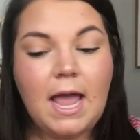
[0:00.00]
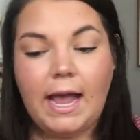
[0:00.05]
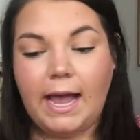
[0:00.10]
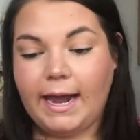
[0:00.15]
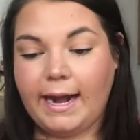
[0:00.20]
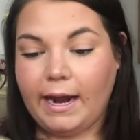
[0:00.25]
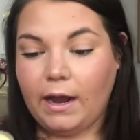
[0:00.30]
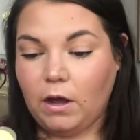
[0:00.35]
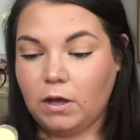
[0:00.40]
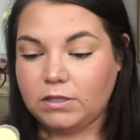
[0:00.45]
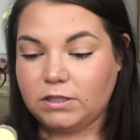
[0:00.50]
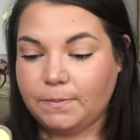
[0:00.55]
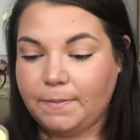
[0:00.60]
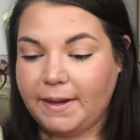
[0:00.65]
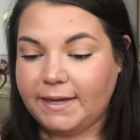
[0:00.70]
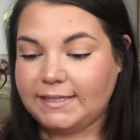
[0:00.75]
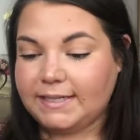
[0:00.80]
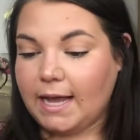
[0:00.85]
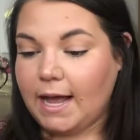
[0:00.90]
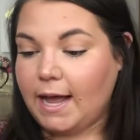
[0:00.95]
and I also
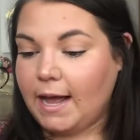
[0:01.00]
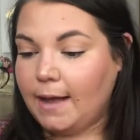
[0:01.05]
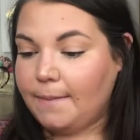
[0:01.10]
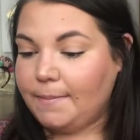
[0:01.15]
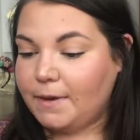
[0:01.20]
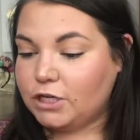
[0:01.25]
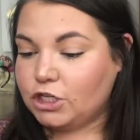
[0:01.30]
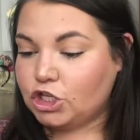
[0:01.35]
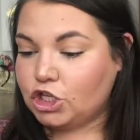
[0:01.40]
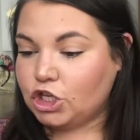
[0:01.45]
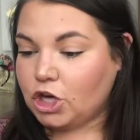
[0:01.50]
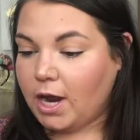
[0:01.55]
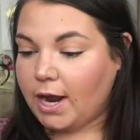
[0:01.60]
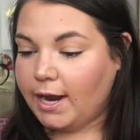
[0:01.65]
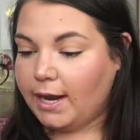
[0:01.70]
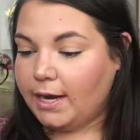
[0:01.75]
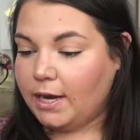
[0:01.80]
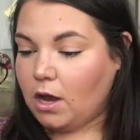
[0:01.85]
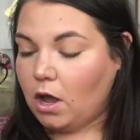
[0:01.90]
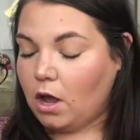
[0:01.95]
picked up a
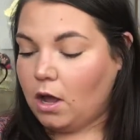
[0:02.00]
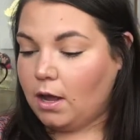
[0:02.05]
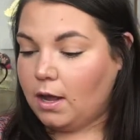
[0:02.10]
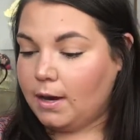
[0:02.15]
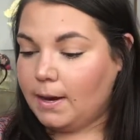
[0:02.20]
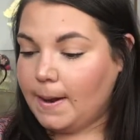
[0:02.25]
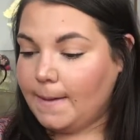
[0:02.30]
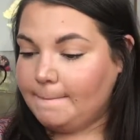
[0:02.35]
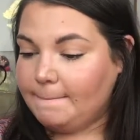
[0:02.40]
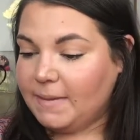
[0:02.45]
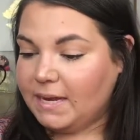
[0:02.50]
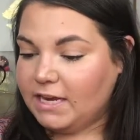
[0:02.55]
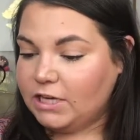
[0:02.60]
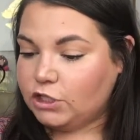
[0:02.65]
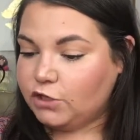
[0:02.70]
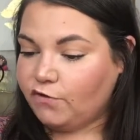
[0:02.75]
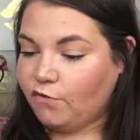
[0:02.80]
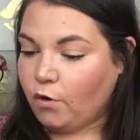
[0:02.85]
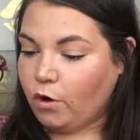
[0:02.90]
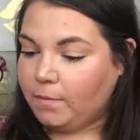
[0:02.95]
Shine On
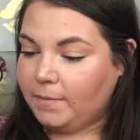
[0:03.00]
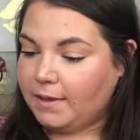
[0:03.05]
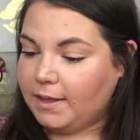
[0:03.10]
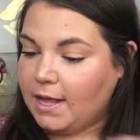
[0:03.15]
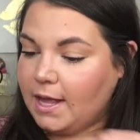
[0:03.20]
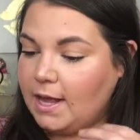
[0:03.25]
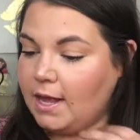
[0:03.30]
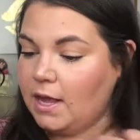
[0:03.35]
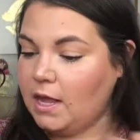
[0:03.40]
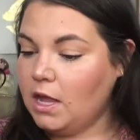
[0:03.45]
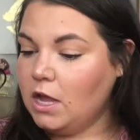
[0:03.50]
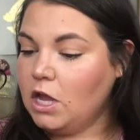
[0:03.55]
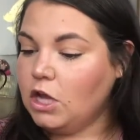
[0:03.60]
Beach formula.